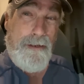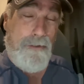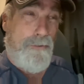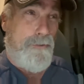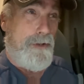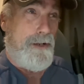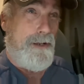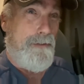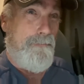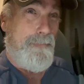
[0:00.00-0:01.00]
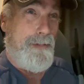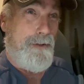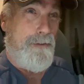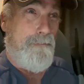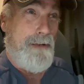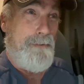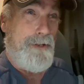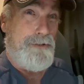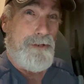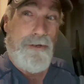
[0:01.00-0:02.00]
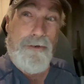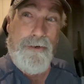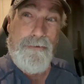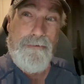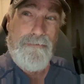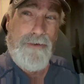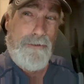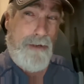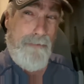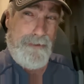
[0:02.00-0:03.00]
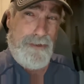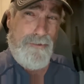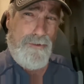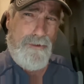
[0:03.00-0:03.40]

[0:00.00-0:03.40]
Or, um, you know, maybe you should go to truck driving school.